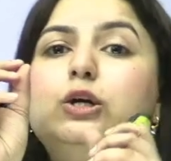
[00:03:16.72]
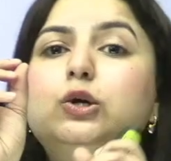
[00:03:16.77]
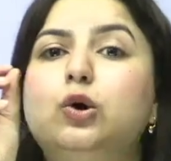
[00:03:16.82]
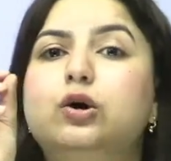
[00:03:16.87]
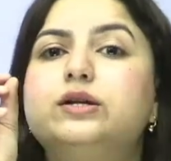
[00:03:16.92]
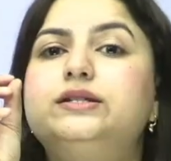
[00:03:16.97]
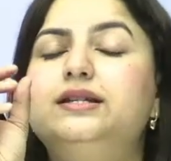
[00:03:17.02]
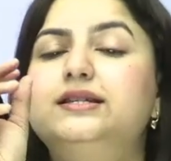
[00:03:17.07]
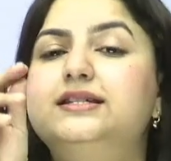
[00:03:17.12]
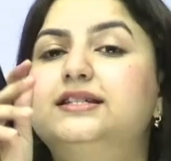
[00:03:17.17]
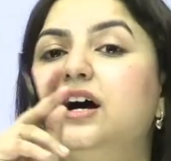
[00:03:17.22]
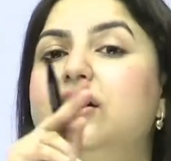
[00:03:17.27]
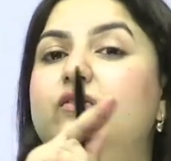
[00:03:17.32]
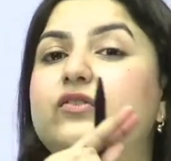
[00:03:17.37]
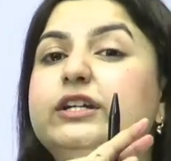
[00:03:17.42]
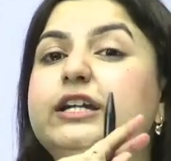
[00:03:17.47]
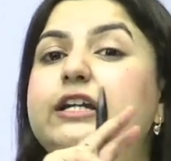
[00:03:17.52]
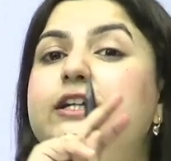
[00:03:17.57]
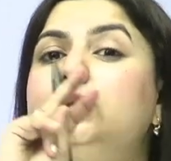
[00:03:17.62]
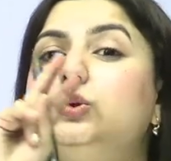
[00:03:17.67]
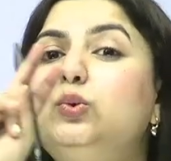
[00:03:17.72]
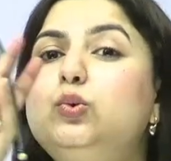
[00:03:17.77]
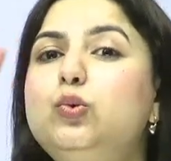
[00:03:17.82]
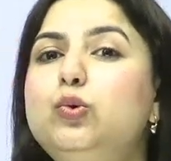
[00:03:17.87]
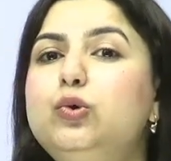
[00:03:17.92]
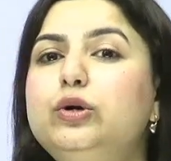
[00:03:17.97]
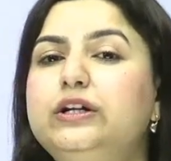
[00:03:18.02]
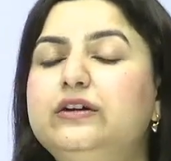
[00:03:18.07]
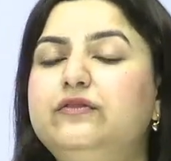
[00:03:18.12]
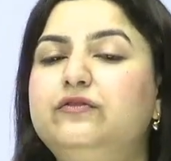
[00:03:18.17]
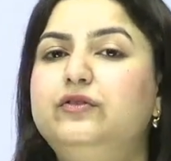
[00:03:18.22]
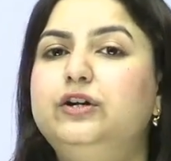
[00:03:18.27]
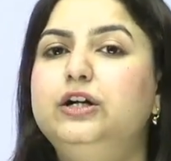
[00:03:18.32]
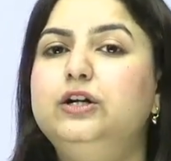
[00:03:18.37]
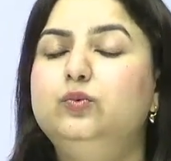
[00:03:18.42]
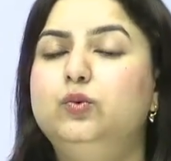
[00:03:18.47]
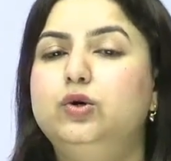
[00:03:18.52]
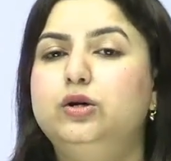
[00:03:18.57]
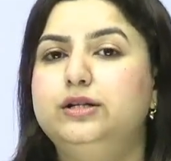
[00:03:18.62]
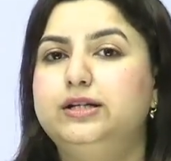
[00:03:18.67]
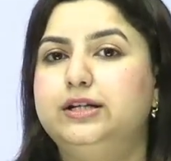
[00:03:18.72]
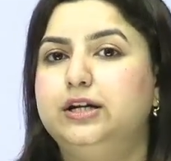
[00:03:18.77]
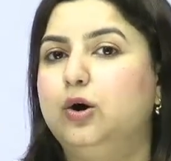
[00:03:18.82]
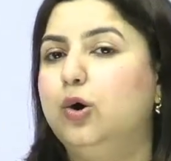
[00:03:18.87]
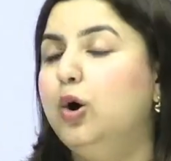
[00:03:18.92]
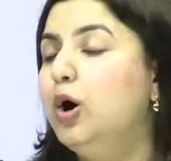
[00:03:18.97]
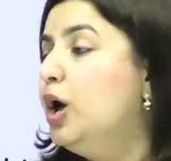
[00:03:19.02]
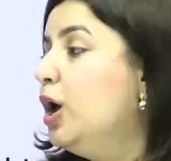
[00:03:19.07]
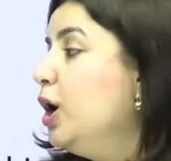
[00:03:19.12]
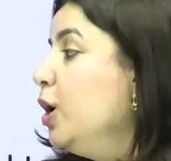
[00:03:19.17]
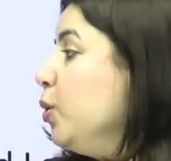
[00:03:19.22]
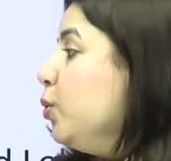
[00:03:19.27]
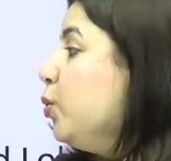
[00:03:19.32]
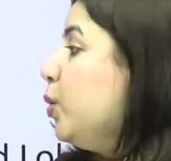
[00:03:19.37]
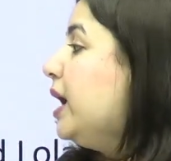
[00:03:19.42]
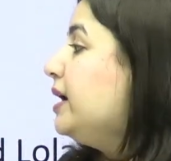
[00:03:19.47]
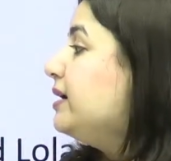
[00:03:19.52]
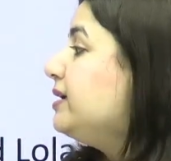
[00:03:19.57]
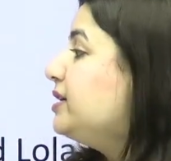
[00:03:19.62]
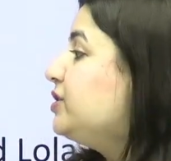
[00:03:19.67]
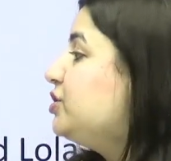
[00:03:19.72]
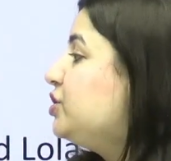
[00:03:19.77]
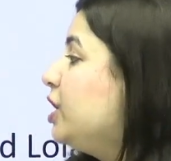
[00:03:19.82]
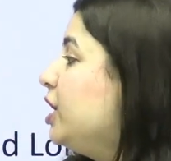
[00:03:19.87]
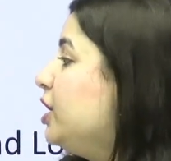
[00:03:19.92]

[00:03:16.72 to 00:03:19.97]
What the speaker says: lost is governing two different words now. One is